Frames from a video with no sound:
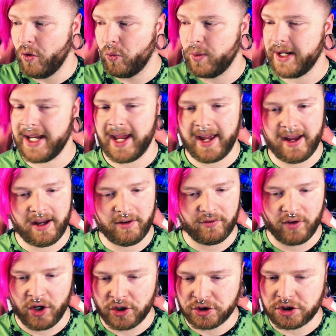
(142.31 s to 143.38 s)
We have
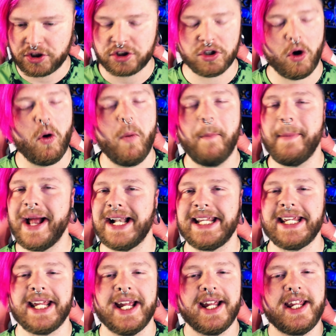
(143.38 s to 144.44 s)
so
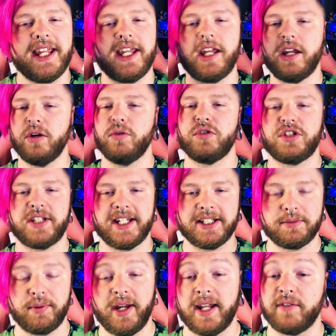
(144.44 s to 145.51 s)
many huge things planned,